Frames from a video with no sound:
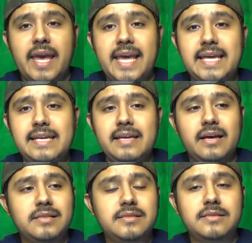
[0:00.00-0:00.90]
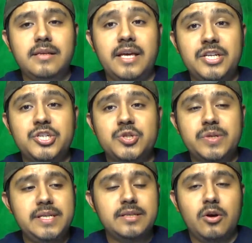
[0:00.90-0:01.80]
AES
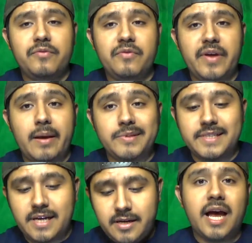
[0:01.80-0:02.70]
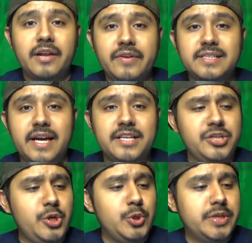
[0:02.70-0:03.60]
Industries off of Amazon. Kind of excited to
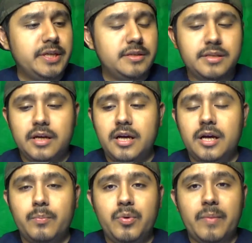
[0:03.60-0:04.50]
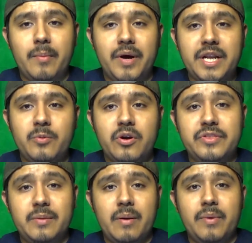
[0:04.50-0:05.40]
use it to put my money worth,
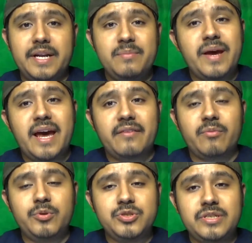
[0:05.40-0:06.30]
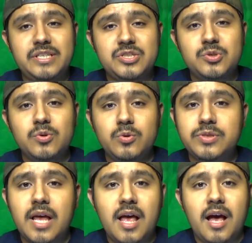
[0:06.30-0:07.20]
get my money back from using these tools.
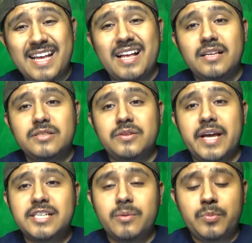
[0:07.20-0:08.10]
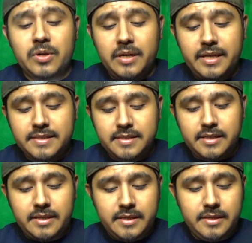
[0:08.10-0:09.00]
So next up on the list
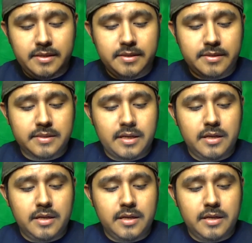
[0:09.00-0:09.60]
is